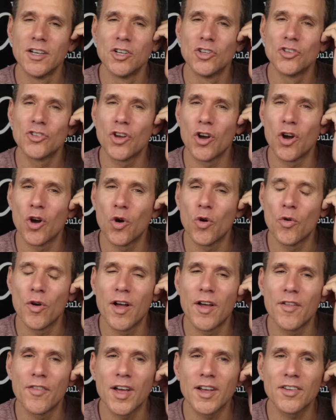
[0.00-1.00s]
So
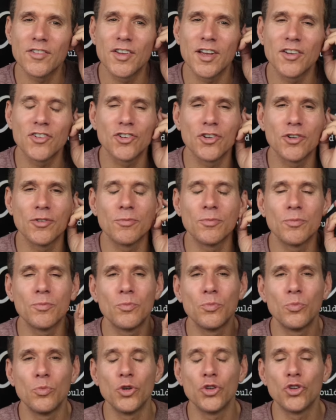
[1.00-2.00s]
that session
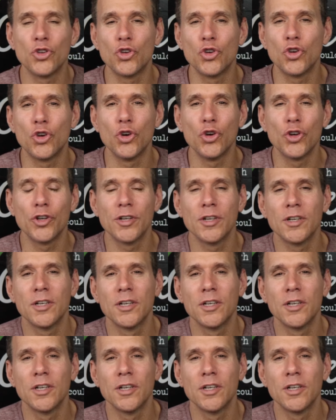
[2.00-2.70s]
was good.